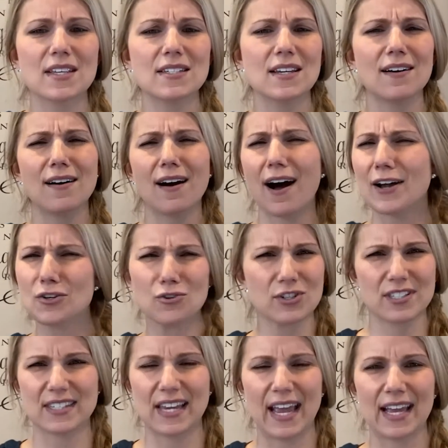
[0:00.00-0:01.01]
to
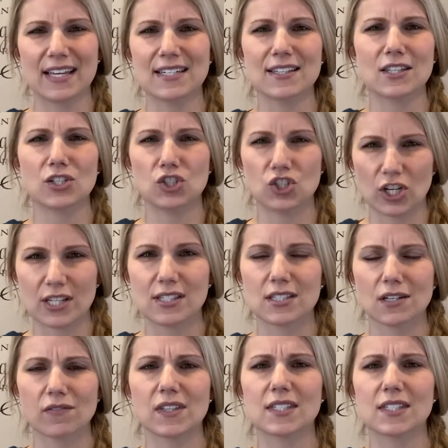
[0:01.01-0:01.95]
understand the gist of the